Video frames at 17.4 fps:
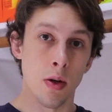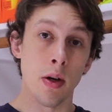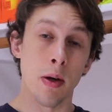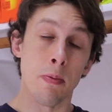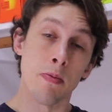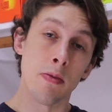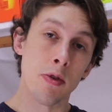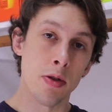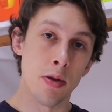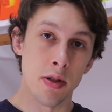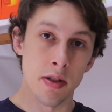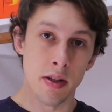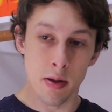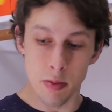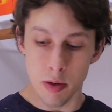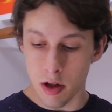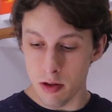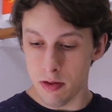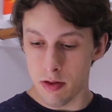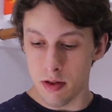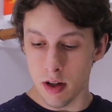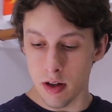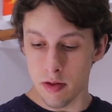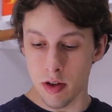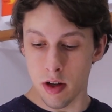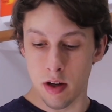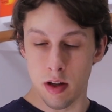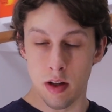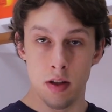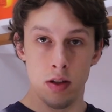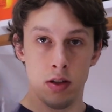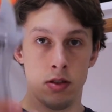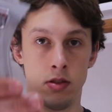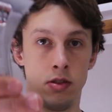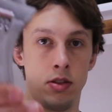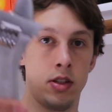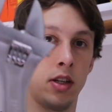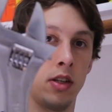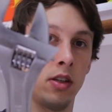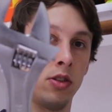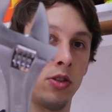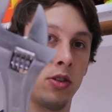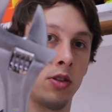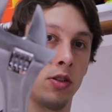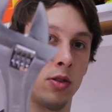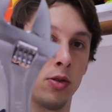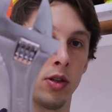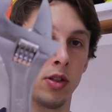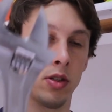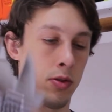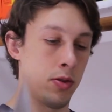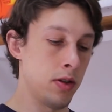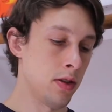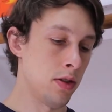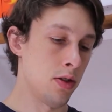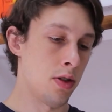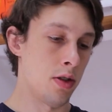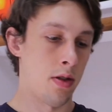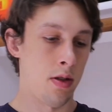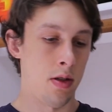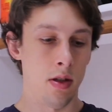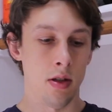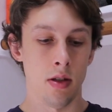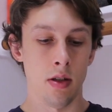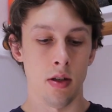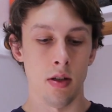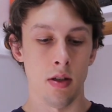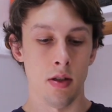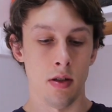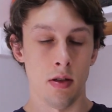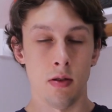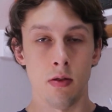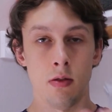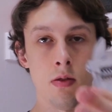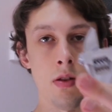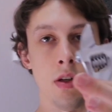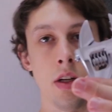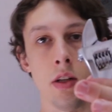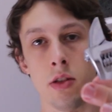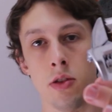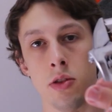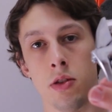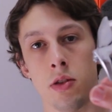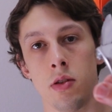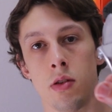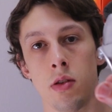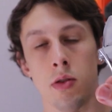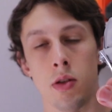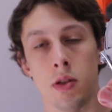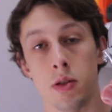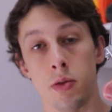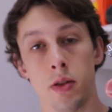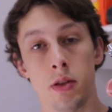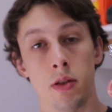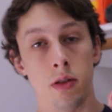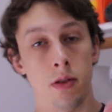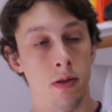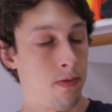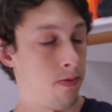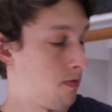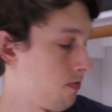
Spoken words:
Okay, so to take them off, I've got a 10-inch crescent wrench and a 8-inch crescent wrench.